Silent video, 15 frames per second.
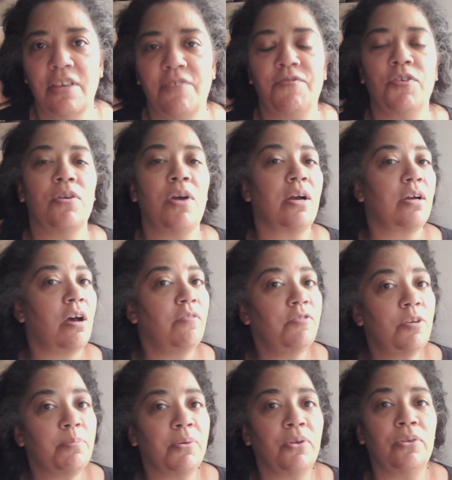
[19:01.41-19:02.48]
If you're not
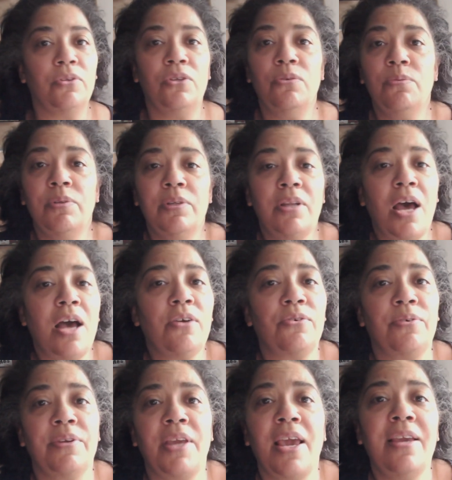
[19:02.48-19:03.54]
comfortable, you will not
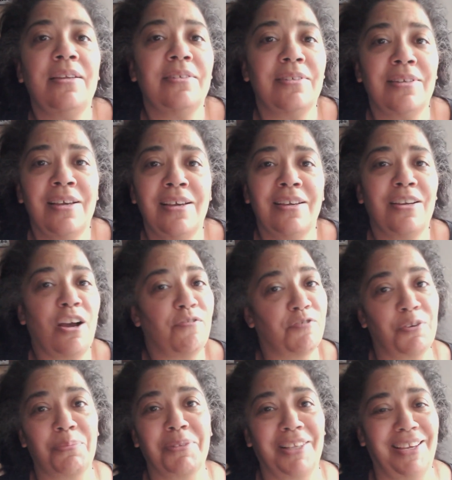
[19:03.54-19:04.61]
create
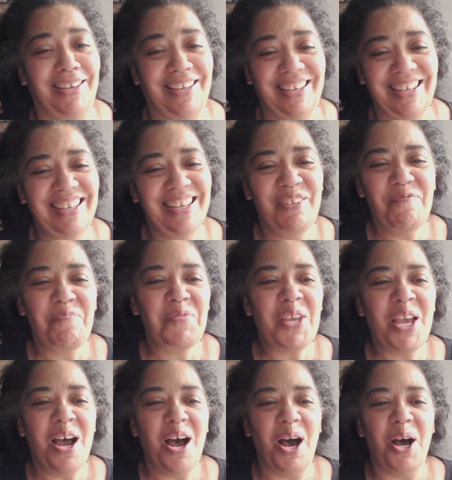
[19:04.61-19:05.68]
comfortably.
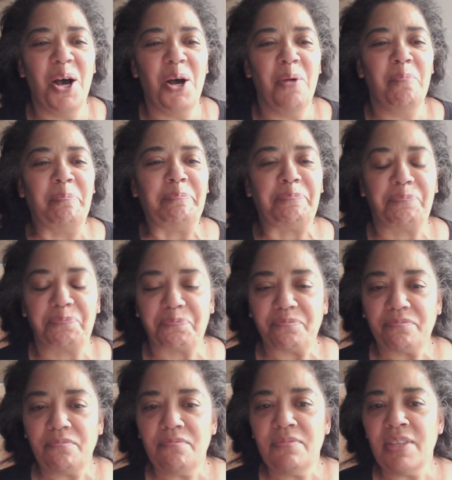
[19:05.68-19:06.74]

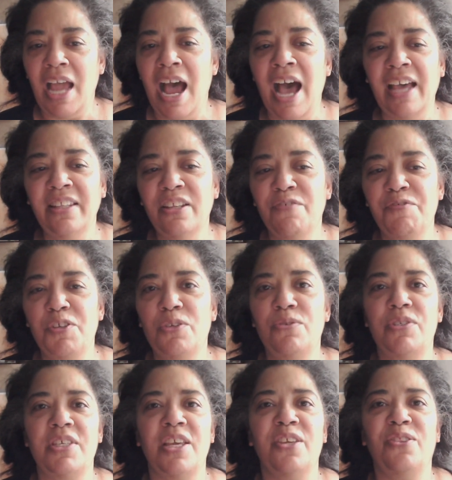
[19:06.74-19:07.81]
I love
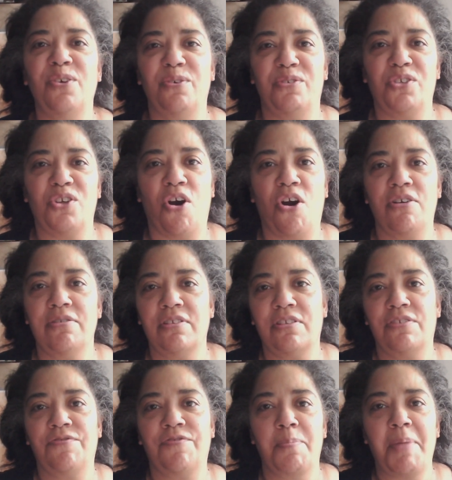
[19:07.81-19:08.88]
using those
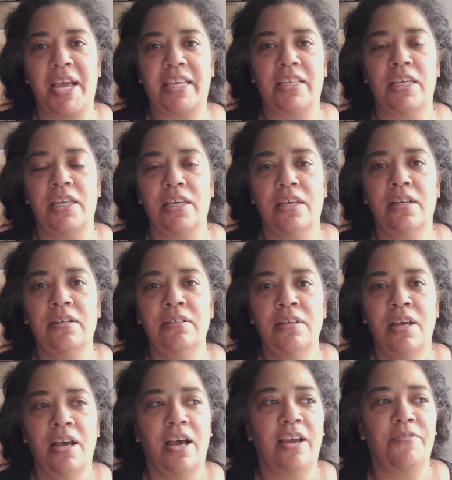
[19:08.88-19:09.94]
carts from IKEA.
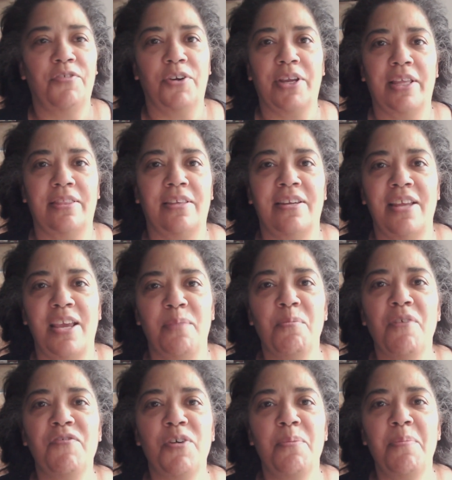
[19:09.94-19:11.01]
I forget the name
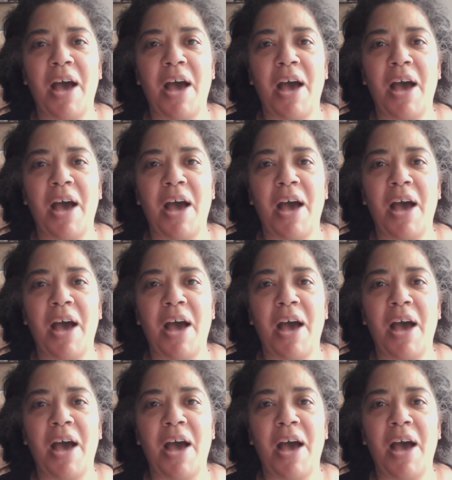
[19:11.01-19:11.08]
of them.